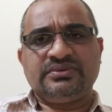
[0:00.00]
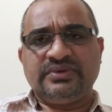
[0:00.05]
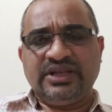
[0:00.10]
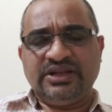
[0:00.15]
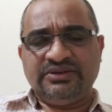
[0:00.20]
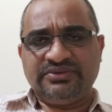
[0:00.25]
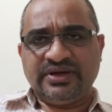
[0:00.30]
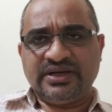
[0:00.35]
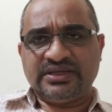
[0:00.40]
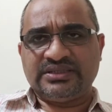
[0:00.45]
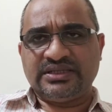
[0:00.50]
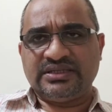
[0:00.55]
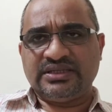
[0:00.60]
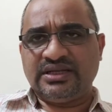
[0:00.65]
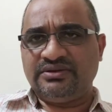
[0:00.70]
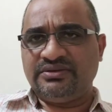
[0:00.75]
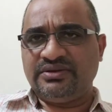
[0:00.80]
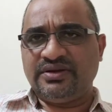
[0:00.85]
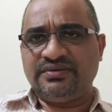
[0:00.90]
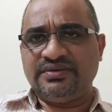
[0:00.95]
infarction
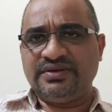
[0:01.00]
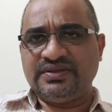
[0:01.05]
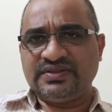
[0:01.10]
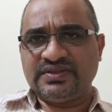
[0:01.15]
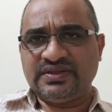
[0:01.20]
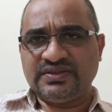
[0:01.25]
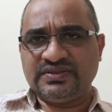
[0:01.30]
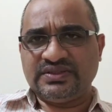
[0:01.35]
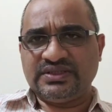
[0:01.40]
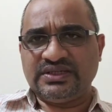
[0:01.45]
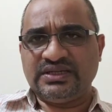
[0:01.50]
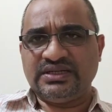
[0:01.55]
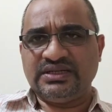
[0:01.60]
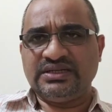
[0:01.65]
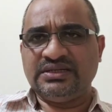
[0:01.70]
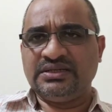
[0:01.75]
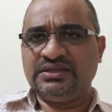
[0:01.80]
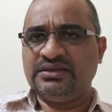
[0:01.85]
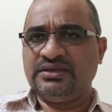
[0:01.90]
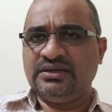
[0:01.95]
that we have discussed
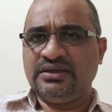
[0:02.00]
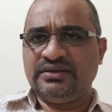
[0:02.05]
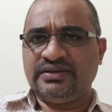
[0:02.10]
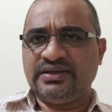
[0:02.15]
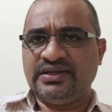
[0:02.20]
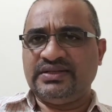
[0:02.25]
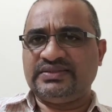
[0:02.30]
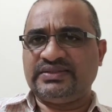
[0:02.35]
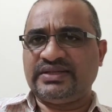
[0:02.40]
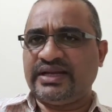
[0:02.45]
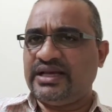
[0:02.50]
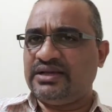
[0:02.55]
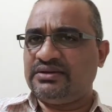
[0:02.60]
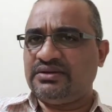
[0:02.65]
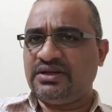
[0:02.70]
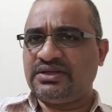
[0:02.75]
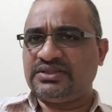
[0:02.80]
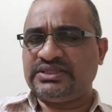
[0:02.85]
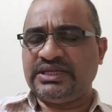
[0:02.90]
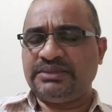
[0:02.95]
earlier, that is
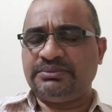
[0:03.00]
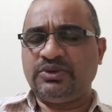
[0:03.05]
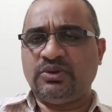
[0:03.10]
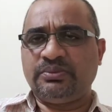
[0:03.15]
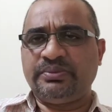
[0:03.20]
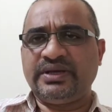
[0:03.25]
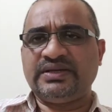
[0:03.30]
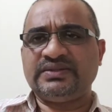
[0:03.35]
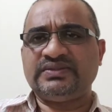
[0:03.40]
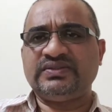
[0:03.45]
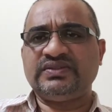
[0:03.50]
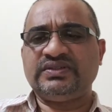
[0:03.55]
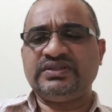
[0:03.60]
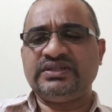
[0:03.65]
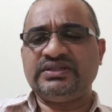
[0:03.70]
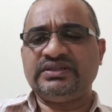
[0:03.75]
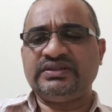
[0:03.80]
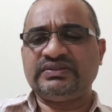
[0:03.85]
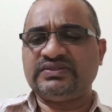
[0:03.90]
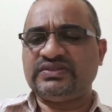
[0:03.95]
triangular shaped
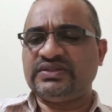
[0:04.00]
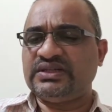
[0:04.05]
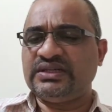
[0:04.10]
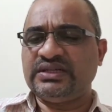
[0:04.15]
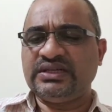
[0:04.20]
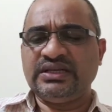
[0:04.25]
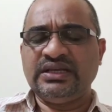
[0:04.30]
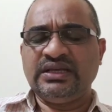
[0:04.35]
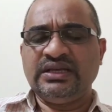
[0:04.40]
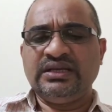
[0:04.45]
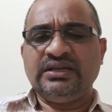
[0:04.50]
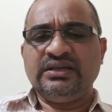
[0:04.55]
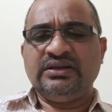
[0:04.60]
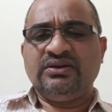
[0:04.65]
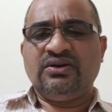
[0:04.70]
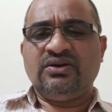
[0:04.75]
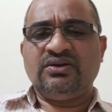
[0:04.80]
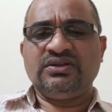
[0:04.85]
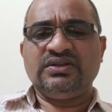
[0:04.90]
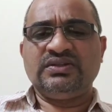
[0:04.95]
opacity in X-ray.
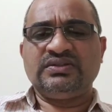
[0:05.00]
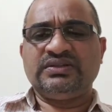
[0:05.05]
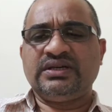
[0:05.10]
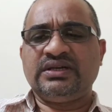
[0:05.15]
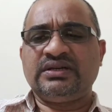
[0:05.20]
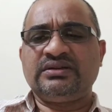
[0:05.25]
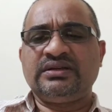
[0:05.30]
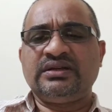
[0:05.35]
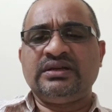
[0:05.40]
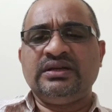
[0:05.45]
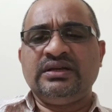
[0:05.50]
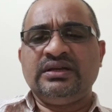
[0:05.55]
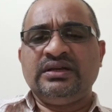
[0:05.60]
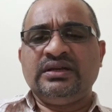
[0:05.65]
All these are